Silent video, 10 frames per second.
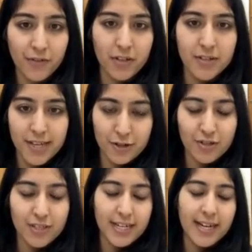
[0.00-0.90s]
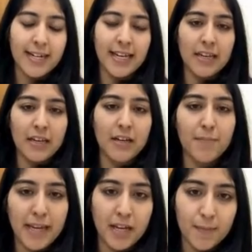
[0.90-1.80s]
for the sessions that I take here,
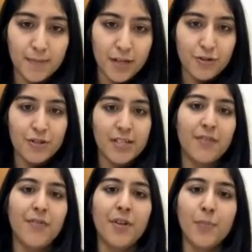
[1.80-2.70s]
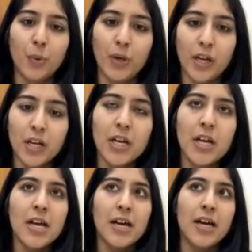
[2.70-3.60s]
makeup sessions, and for the booking,
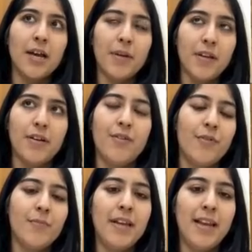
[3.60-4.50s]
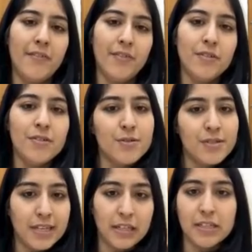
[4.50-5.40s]
I am here from 11 to
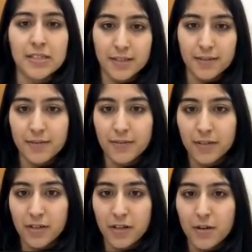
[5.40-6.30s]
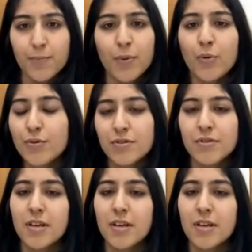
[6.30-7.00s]
6. Post 6,